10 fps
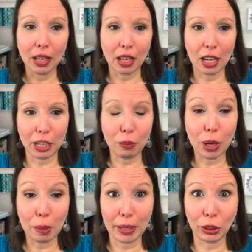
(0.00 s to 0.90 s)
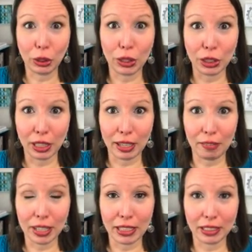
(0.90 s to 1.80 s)
uh, you want to make sure to
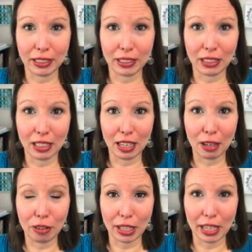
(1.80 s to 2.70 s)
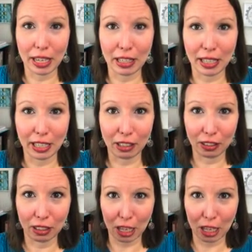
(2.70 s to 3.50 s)
leave this affiliate link